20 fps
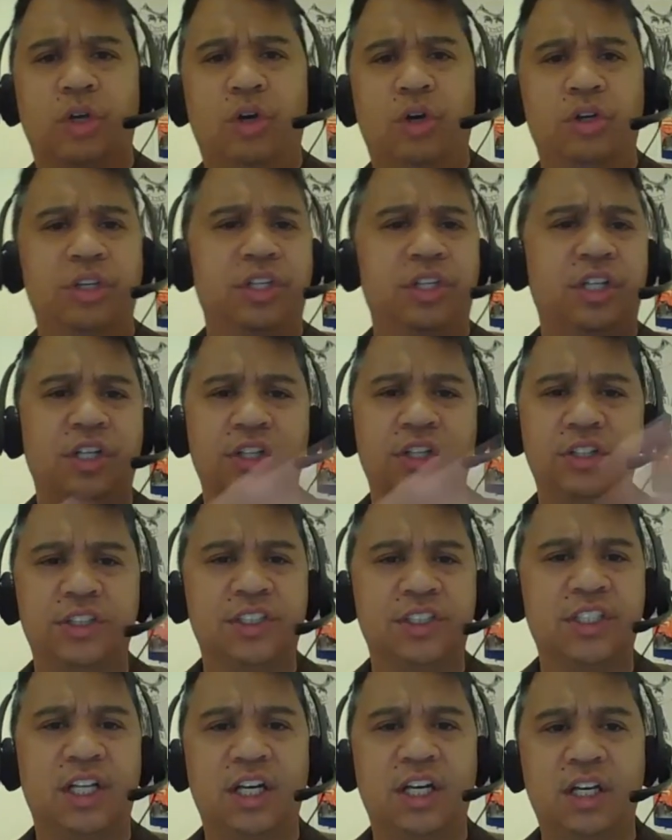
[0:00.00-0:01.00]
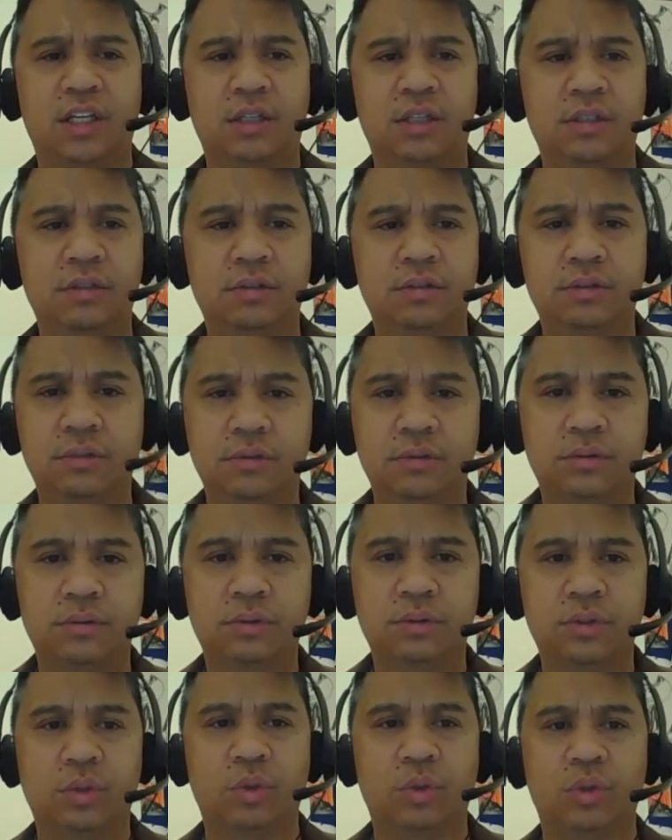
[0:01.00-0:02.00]
on the other side,
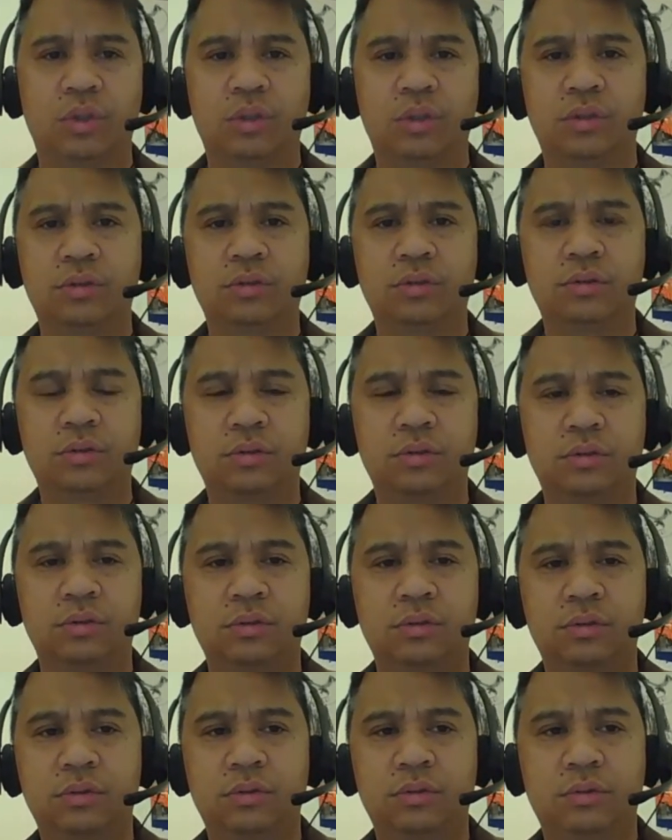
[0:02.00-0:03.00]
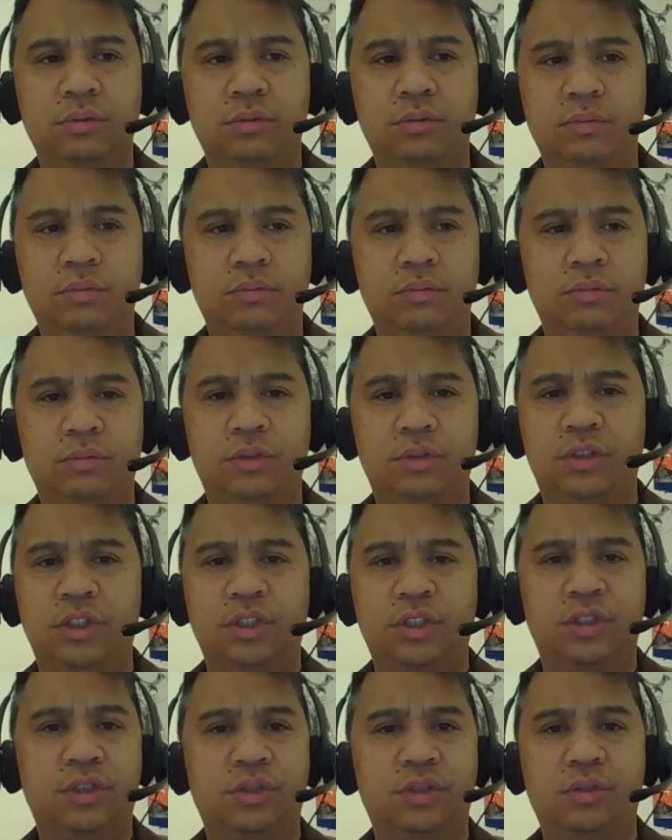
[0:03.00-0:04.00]
or
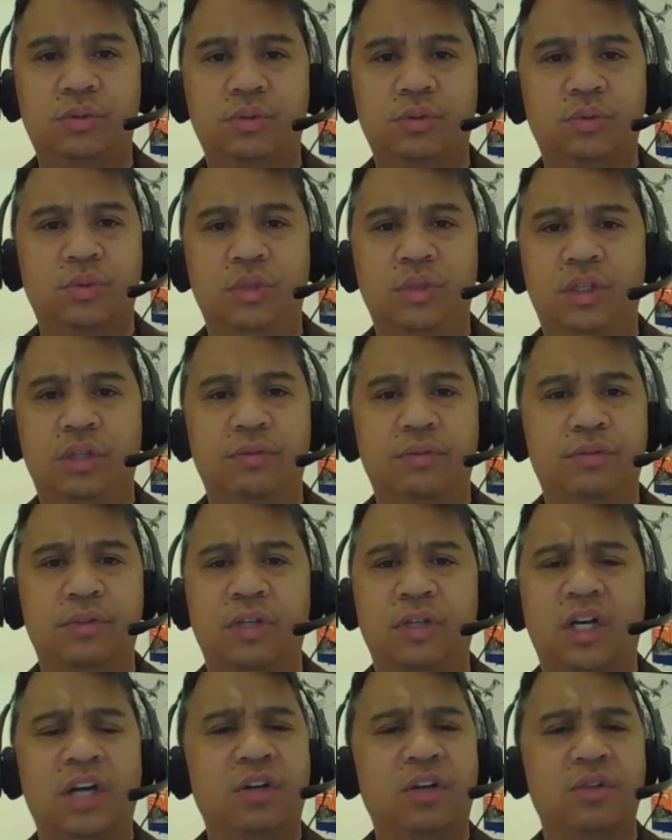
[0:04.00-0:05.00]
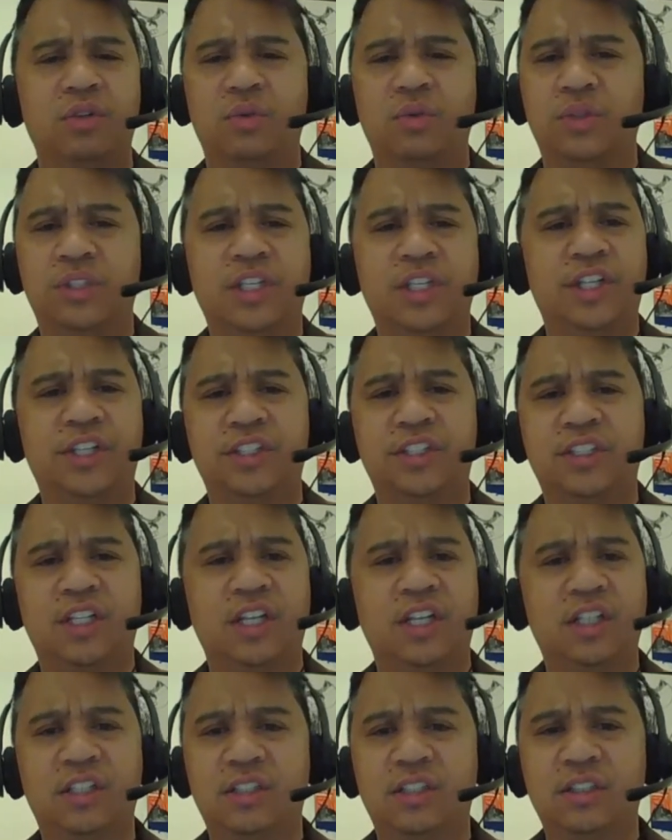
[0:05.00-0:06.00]
just whatever. I don't know what death is
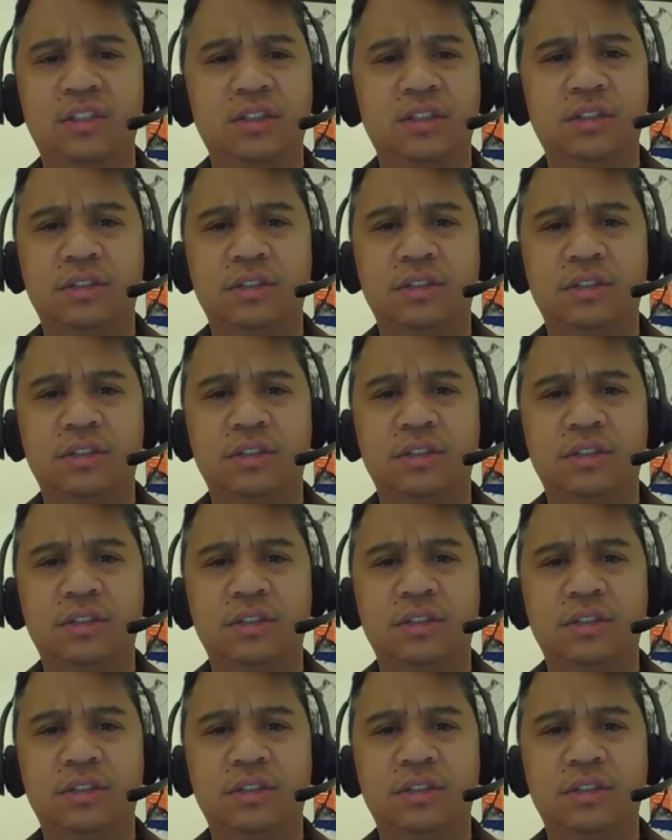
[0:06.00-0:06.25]
like.